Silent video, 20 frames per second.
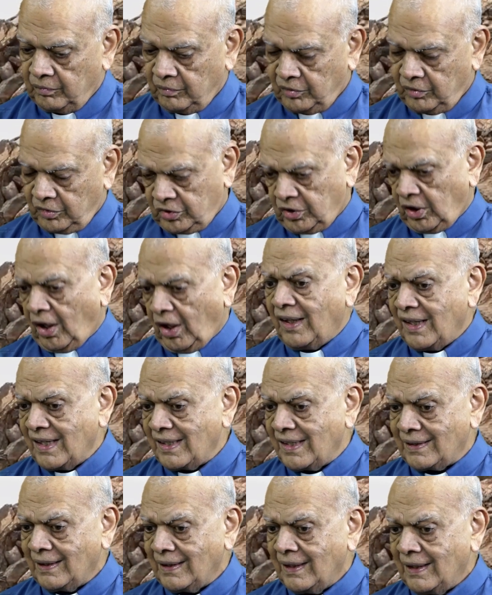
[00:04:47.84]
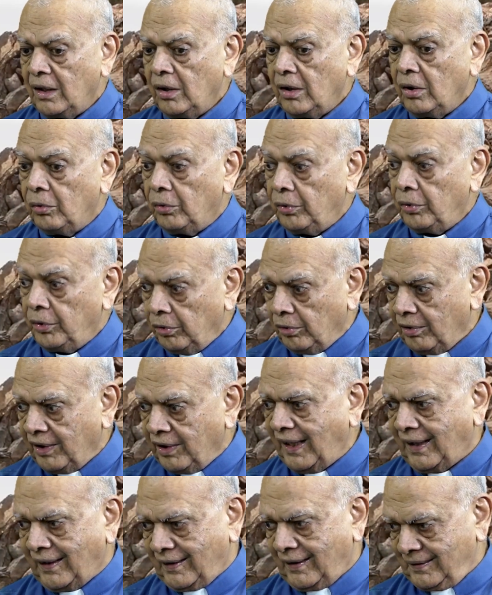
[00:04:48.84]
scholars who knew
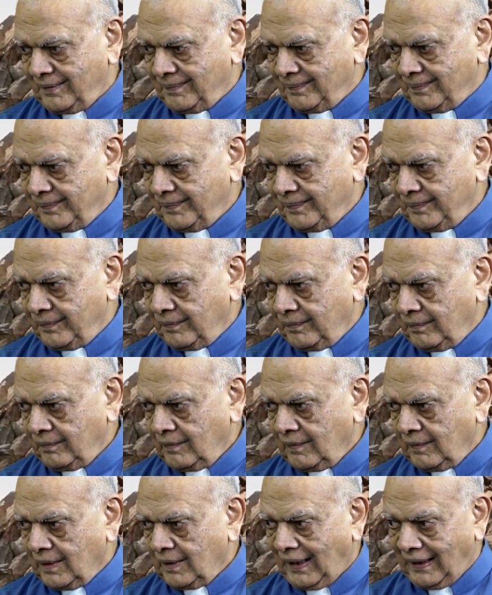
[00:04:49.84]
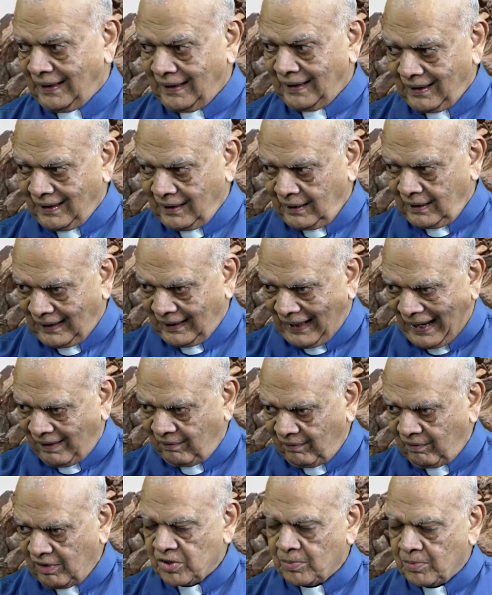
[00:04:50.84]
Greek, and the
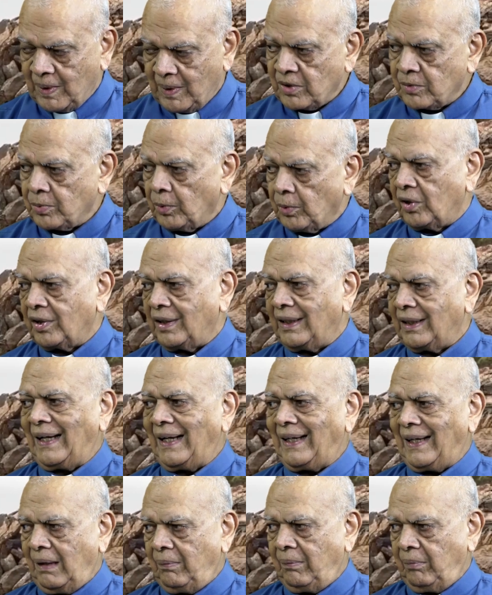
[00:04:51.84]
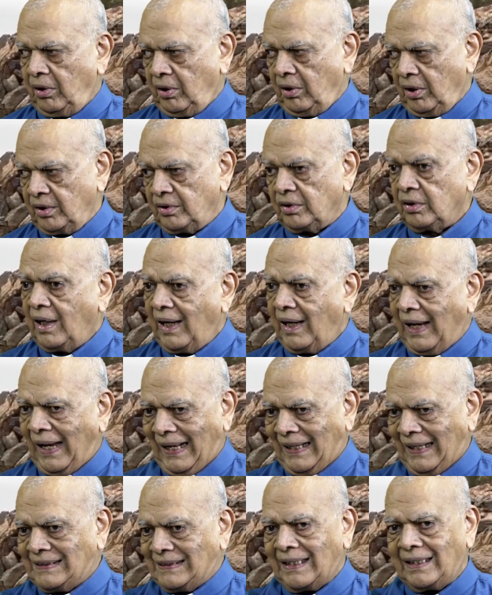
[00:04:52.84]
language being spoken that time, because
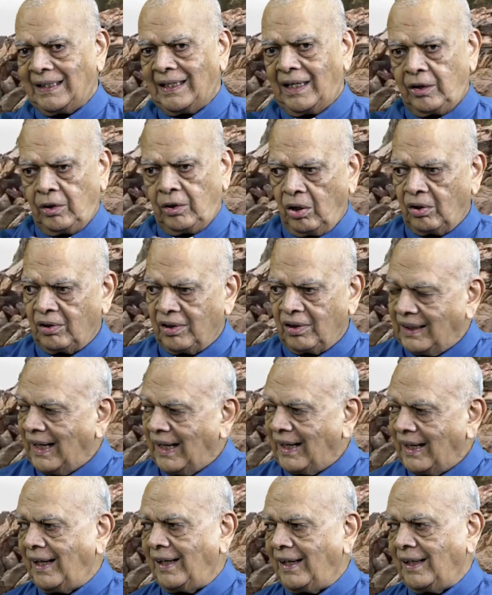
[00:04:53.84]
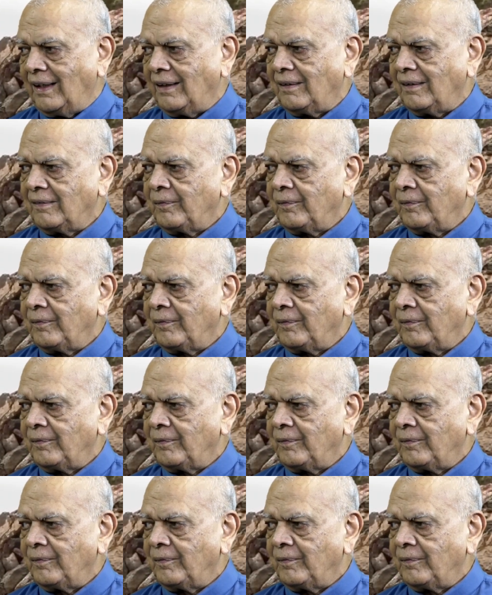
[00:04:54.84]
Alexander had conquered that area,